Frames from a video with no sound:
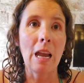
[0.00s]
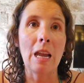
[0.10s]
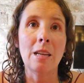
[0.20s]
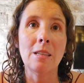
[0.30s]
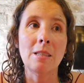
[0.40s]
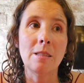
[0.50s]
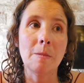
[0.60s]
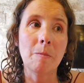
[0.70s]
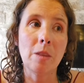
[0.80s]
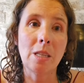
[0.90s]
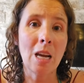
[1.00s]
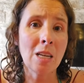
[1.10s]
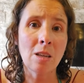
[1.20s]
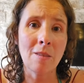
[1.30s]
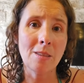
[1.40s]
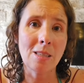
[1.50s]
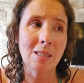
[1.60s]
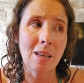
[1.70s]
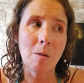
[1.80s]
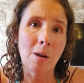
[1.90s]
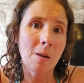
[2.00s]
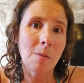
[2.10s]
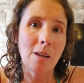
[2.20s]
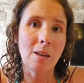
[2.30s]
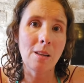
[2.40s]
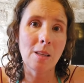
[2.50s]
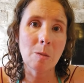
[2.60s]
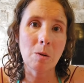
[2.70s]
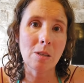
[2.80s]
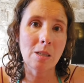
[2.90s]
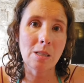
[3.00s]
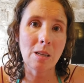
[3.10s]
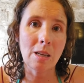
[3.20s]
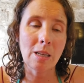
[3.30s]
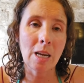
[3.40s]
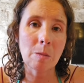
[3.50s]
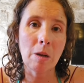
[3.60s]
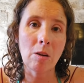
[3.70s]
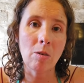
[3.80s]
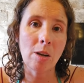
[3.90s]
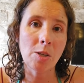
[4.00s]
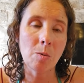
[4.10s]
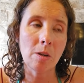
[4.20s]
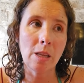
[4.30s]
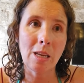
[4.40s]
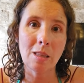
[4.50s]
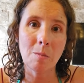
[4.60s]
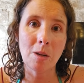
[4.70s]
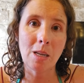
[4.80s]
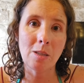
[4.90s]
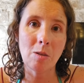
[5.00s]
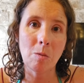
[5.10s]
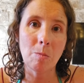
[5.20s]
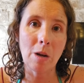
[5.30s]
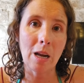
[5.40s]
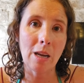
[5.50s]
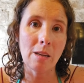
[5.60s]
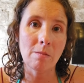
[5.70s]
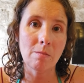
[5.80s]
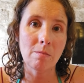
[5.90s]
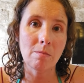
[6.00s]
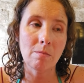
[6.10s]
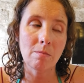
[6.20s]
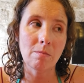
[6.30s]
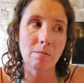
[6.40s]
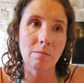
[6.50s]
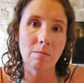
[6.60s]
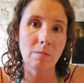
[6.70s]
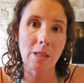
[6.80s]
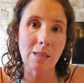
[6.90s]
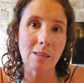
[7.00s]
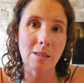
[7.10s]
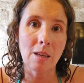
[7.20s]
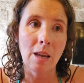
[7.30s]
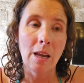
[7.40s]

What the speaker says: And the tax office is like, wait a minute, this person is not a taxpayer in Croatia. Where did they get the money to buy this?